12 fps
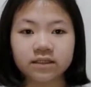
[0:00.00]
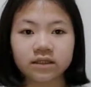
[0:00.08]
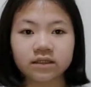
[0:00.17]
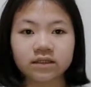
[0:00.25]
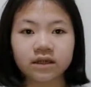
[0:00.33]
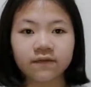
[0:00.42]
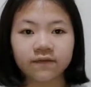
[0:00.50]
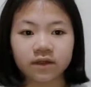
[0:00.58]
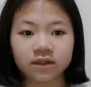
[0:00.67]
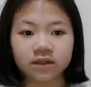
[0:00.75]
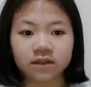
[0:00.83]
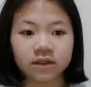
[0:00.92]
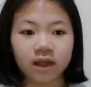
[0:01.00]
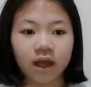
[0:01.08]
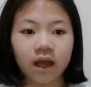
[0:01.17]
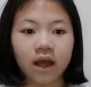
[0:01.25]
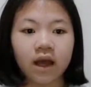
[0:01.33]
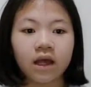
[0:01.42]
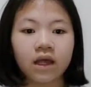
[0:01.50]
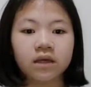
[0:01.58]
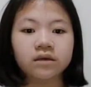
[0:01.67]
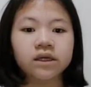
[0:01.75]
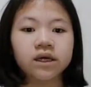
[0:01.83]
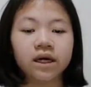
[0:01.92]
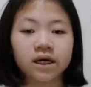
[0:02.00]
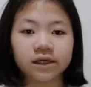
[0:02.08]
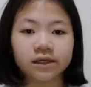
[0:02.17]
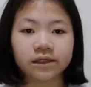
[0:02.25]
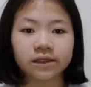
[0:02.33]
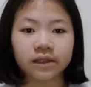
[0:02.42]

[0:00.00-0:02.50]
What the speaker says: the shriveled, hairy heart.